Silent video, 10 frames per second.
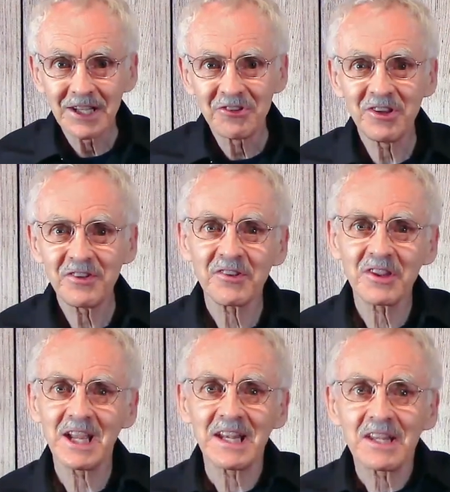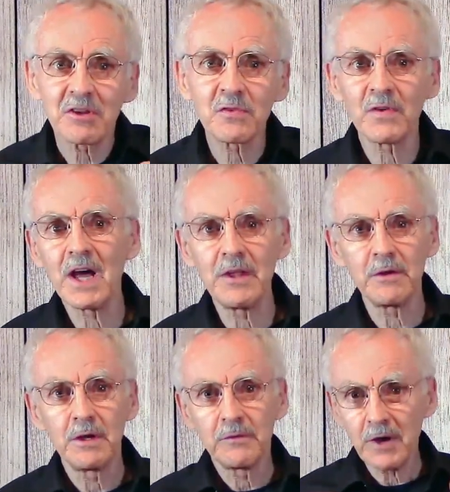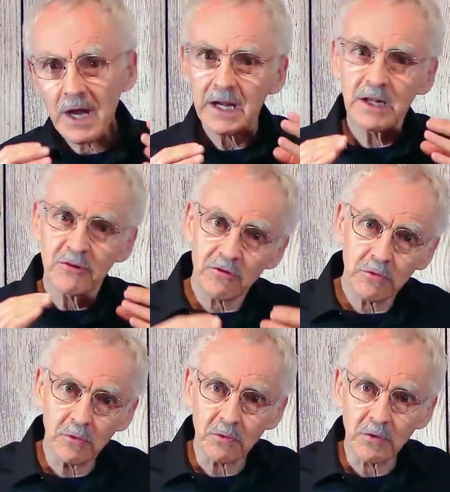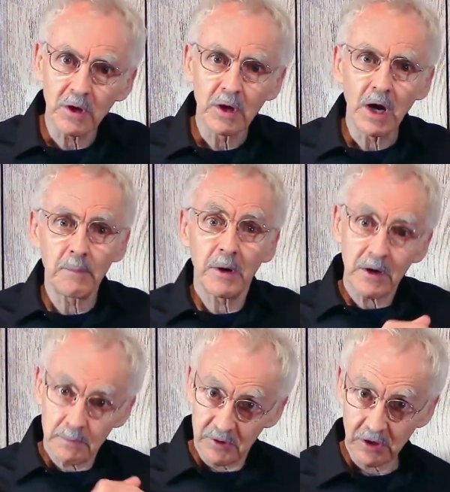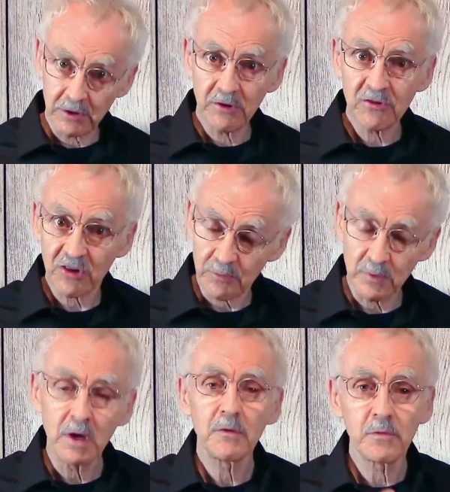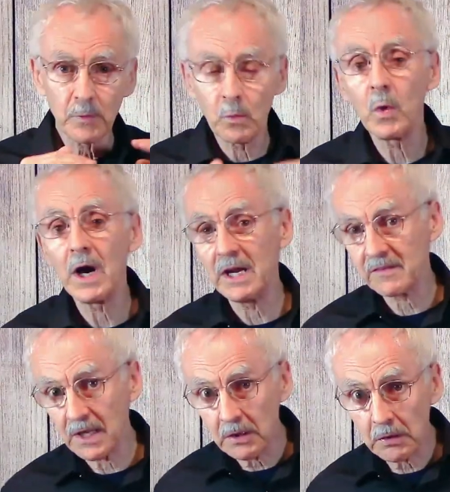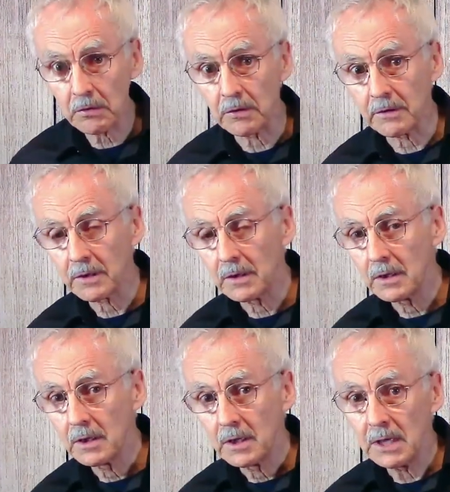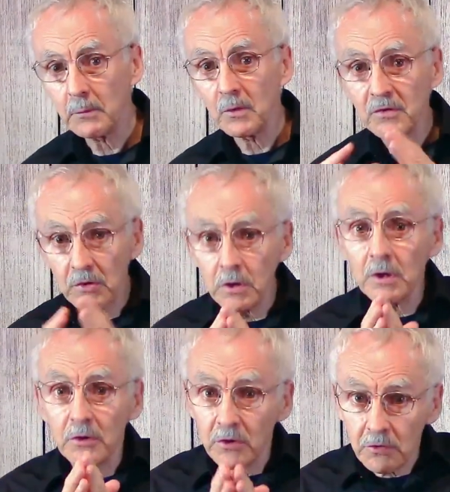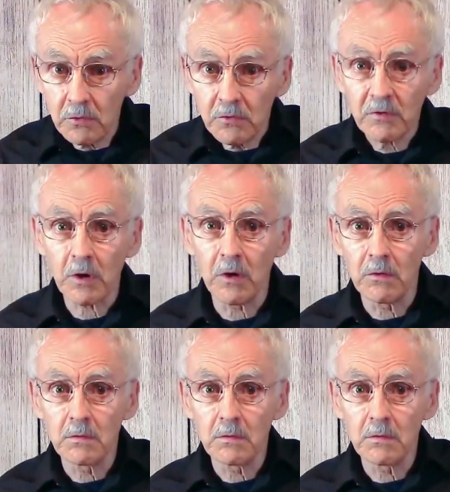Jesus thanked His Father for hiding truth about a particular judgment from the wise and learned. It was good to do so.